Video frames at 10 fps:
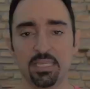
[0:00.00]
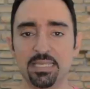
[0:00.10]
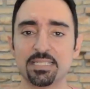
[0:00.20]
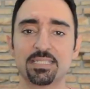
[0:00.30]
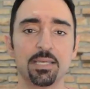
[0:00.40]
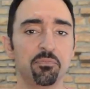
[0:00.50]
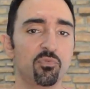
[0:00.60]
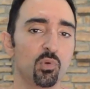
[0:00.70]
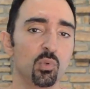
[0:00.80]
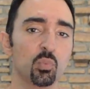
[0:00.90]
In step
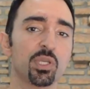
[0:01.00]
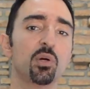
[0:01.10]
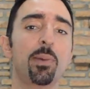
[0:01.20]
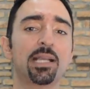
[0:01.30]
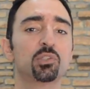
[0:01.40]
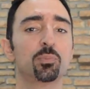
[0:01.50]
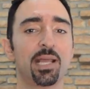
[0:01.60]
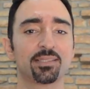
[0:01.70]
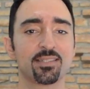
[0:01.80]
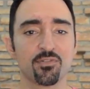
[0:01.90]
4, we go back to
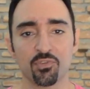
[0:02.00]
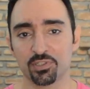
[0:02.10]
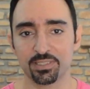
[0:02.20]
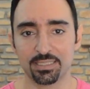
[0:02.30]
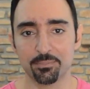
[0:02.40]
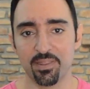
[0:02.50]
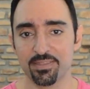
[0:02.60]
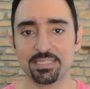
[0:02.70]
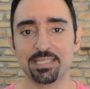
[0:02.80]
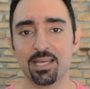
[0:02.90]
practicing vertically, but
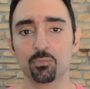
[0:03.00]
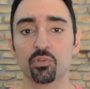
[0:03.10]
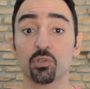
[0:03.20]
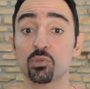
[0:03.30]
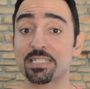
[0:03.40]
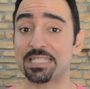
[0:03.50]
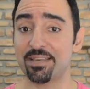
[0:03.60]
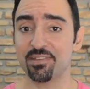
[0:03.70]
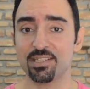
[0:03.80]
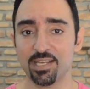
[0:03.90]
this time with all
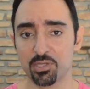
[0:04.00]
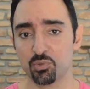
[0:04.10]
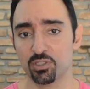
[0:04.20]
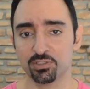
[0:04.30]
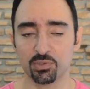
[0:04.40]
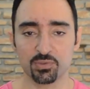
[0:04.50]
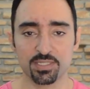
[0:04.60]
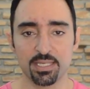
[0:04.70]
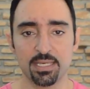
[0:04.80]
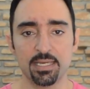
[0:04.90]
7 natural
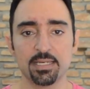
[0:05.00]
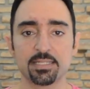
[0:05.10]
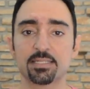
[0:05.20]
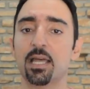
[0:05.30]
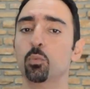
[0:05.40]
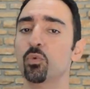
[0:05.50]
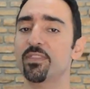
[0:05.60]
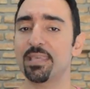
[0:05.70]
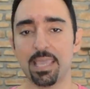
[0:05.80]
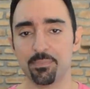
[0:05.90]
notes. Start with
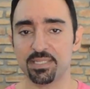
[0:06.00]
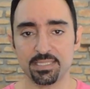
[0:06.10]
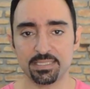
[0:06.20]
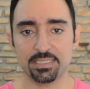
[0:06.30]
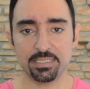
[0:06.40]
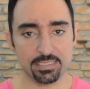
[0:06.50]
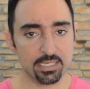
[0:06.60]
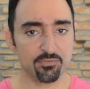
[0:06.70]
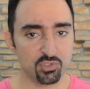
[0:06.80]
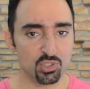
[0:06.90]
the
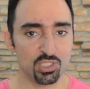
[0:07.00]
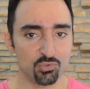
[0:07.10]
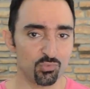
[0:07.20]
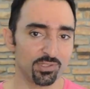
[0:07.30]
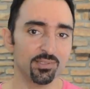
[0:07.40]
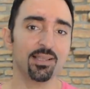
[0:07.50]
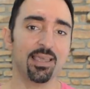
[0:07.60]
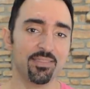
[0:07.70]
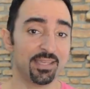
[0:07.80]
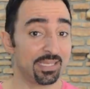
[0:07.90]
ABCDEFG drill
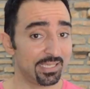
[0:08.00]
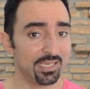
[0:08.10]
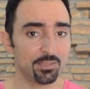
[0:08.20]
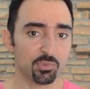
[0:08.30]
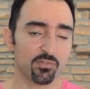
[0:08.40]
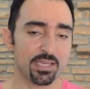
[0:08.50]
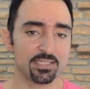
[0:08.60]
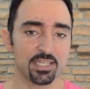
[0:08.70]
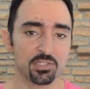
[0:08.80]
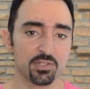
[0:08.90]
and then again
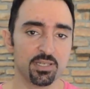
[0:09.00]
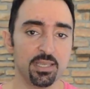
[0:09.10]
improvisation.